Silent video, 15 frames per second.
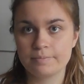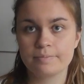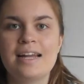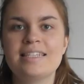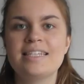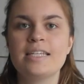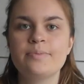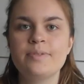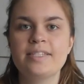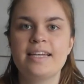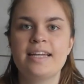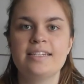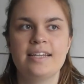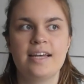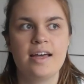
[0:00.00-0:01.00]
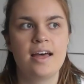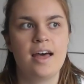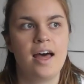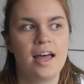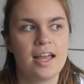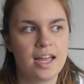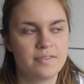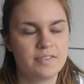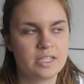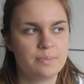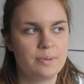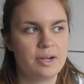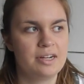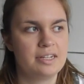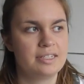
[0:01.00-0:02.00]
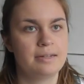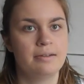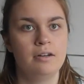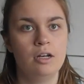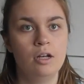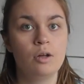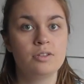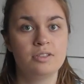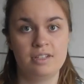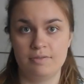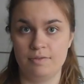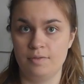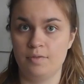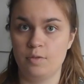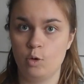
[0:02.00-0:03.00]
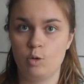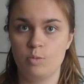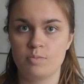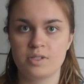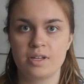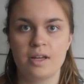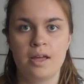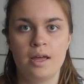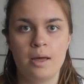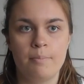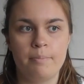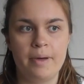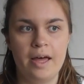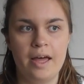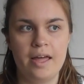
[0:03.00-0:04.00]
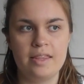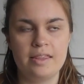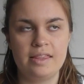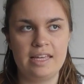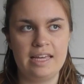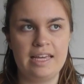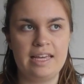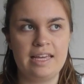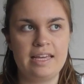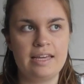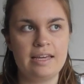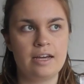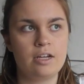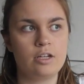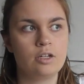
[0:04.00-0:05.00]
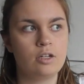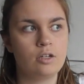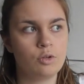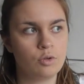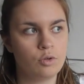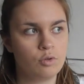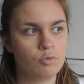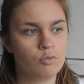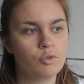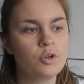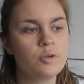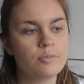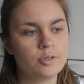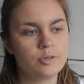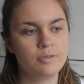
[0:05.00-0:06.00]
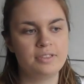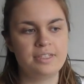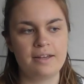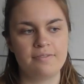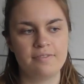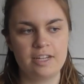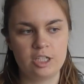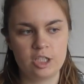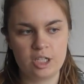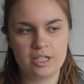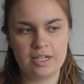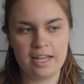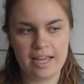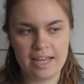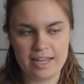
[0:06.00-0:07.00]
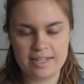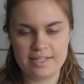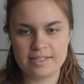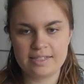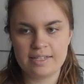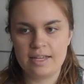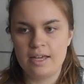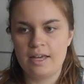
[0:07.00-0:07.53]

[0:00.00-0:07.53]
An assessment centre I have experienced in lots of different forms, but the group sort of definition is